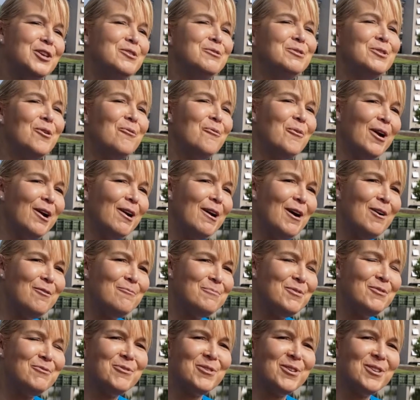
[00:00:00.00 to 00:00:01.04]
you don't wear out
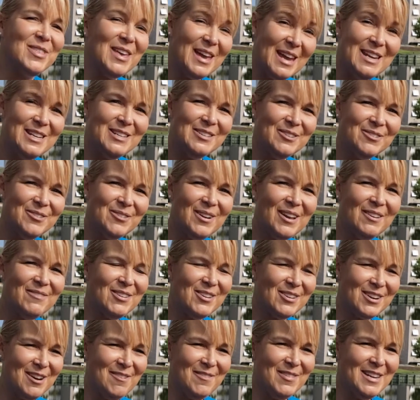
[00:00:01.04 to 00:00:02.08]
before they do if
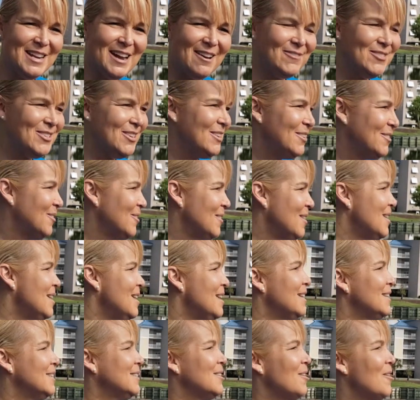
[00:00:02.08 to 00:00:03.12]
they're coming after you.
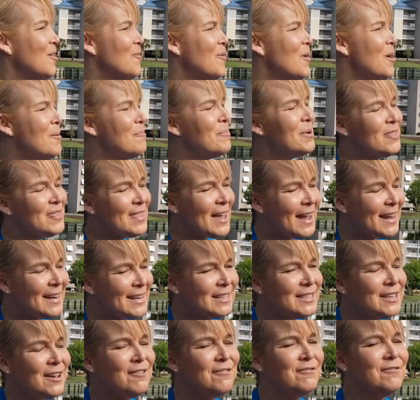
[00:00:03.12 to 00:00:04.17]
So, but that
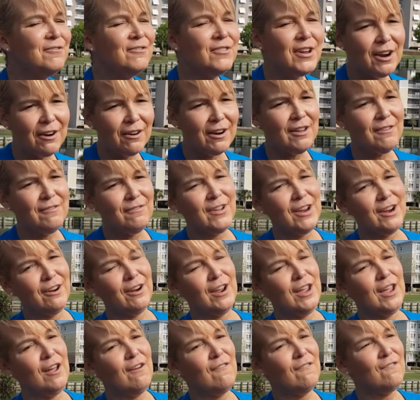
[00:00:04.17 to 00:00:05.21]
is a very,
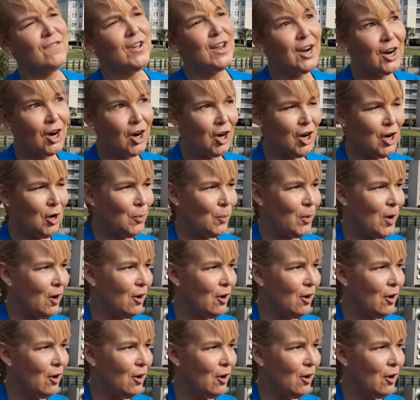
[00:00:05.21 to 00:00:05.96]
very, very rare